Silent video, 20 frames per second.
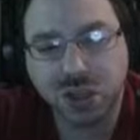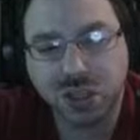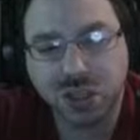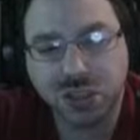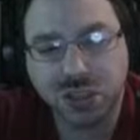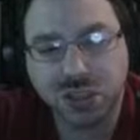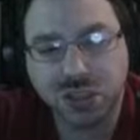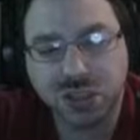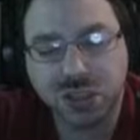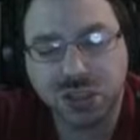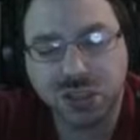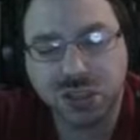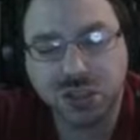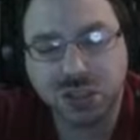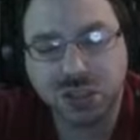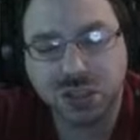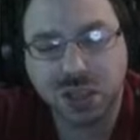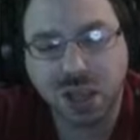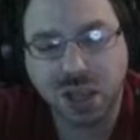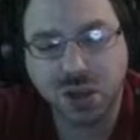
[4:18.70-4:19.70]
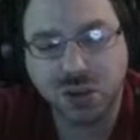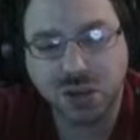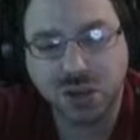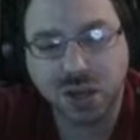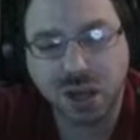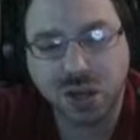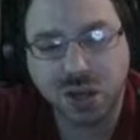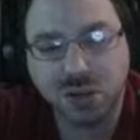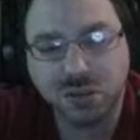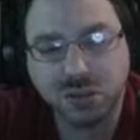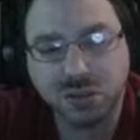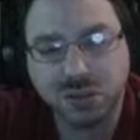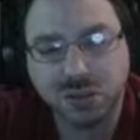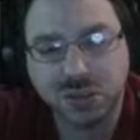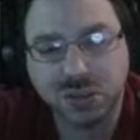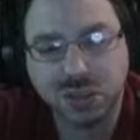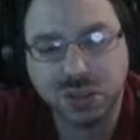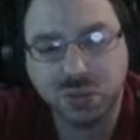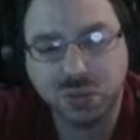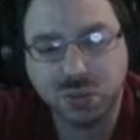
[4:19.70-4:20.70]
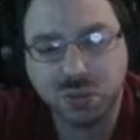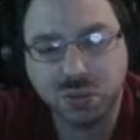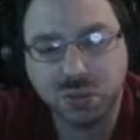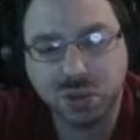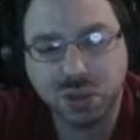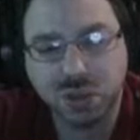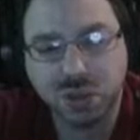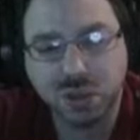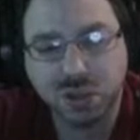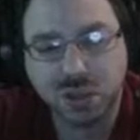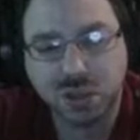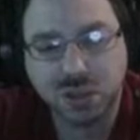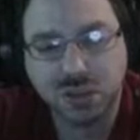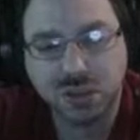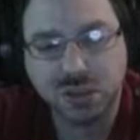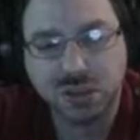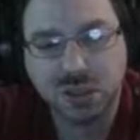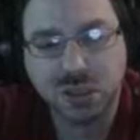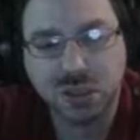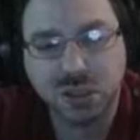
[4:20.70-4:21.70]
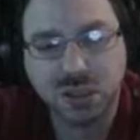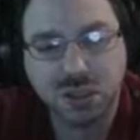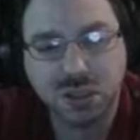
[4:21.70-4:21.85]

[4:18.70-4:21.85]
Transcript: just to scout it out and see what we can see.